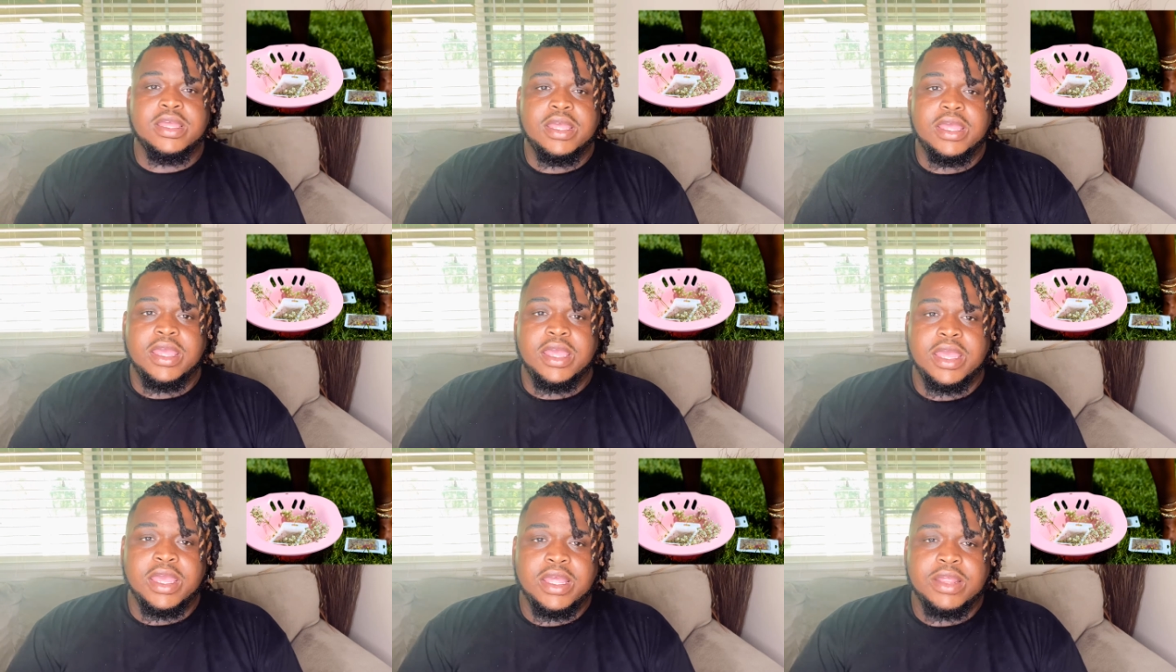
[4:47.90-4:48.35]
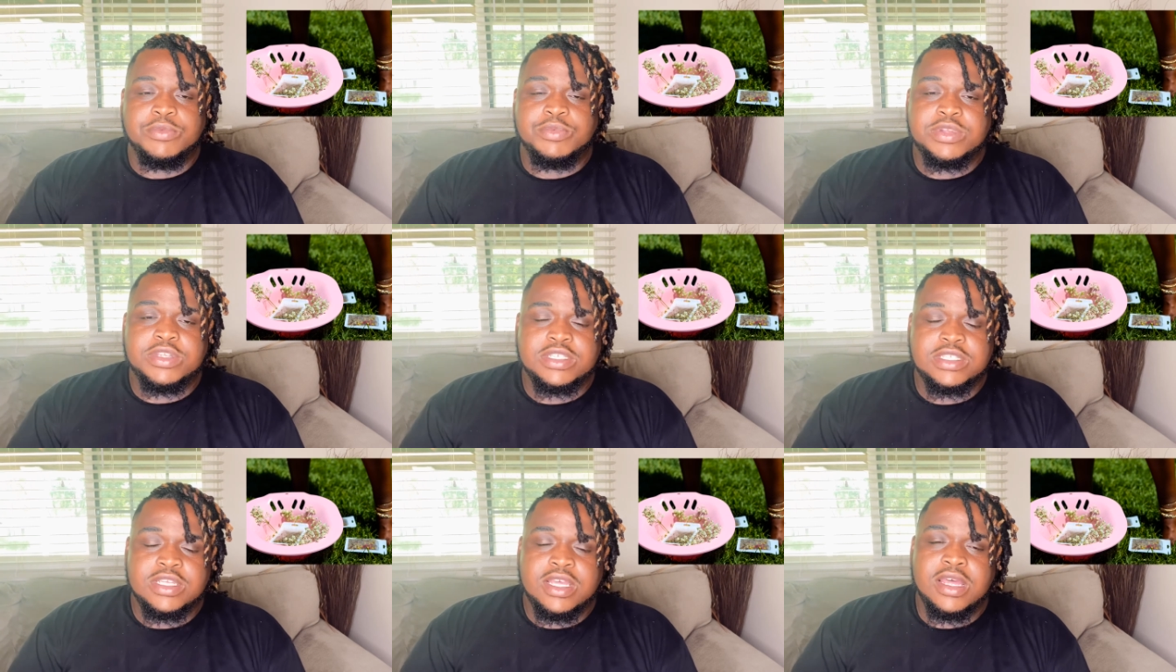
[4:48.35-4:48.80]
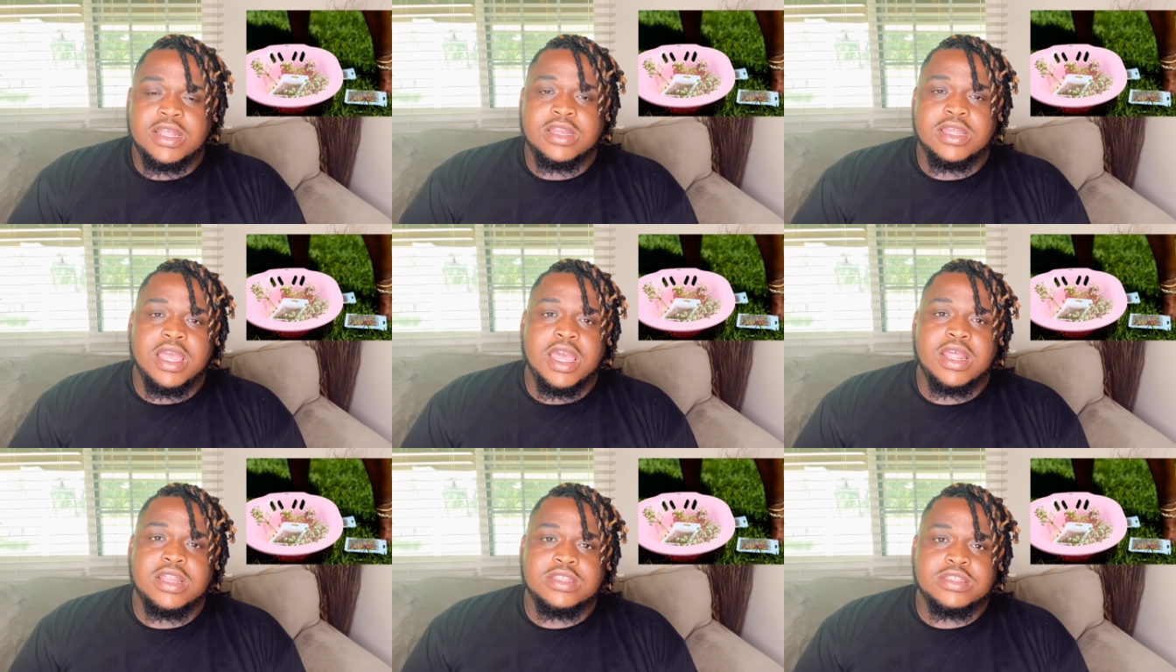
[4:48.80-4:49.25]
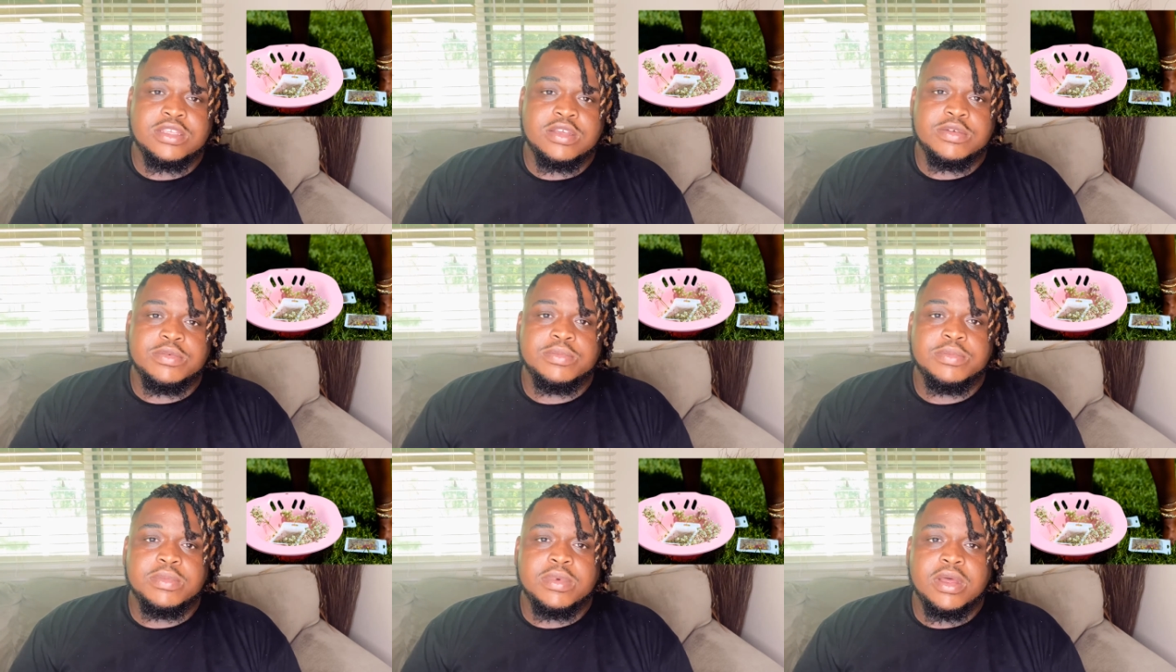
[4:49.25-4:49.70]
And we just kind of got
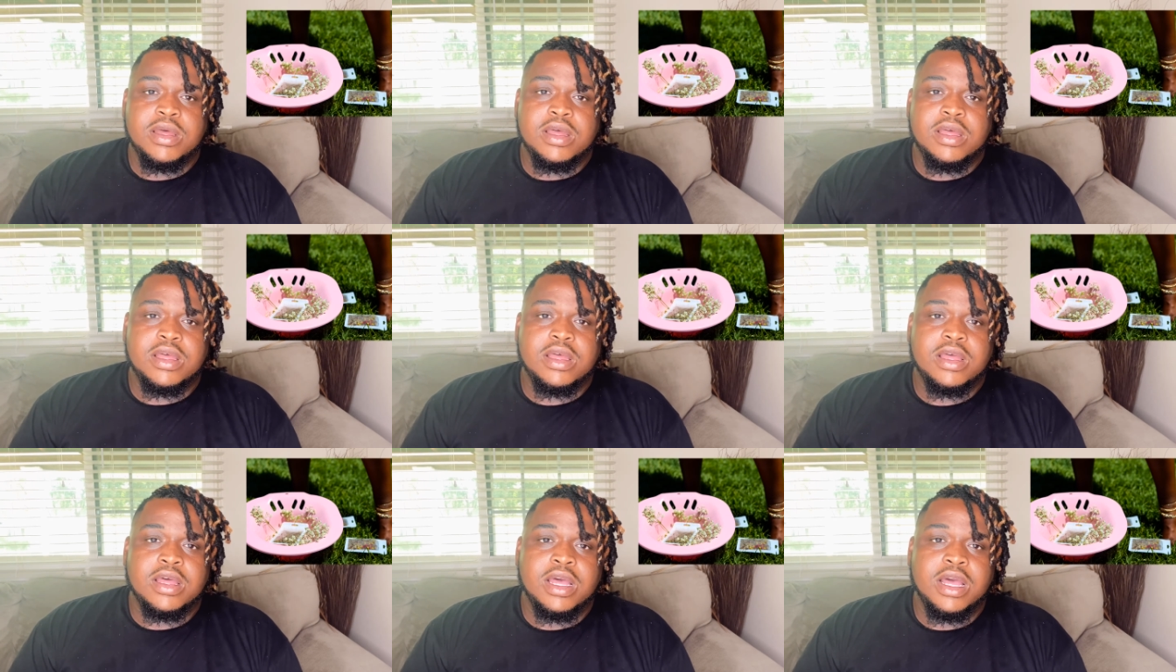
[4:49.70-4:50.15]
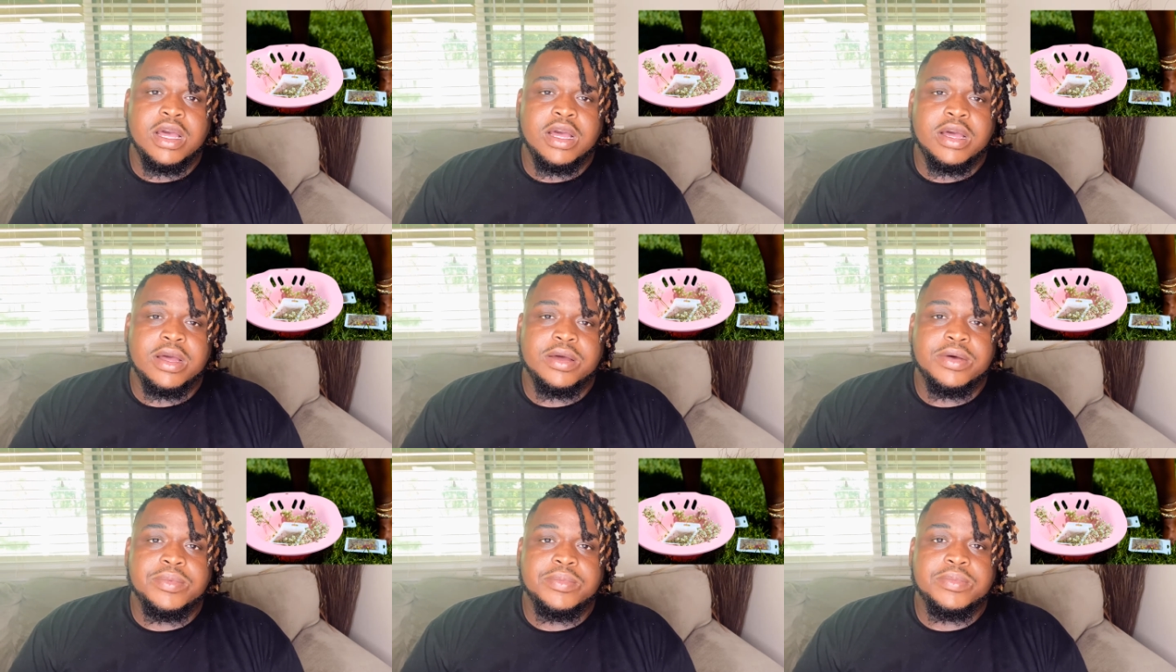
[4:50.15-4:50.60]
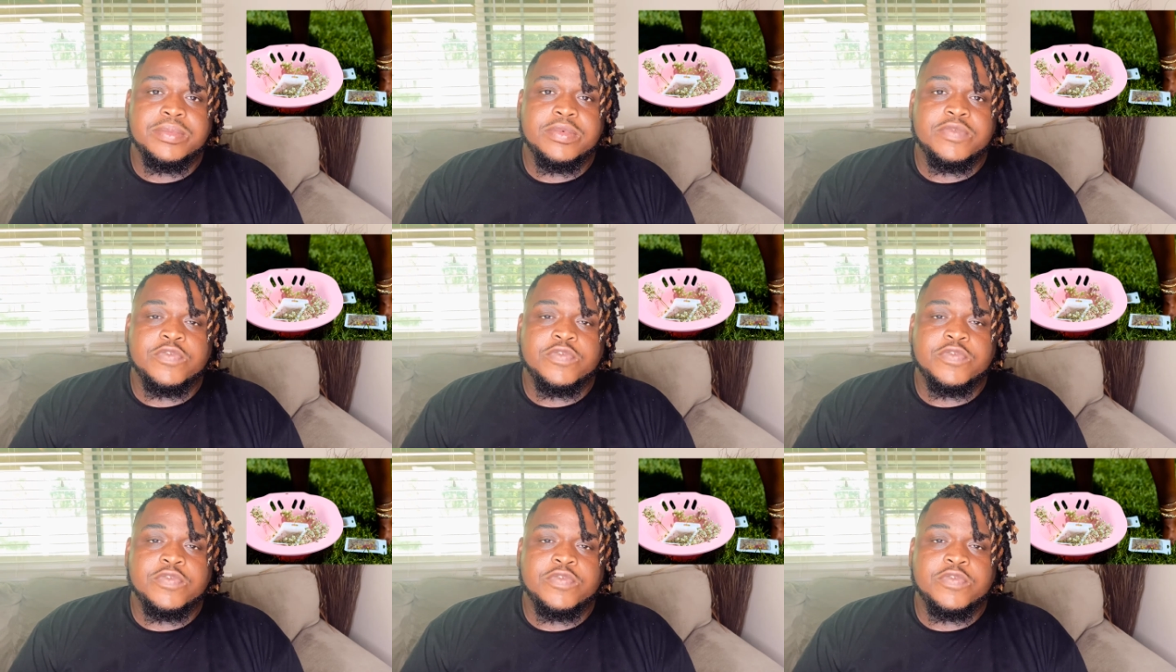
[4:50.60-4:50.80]
some um,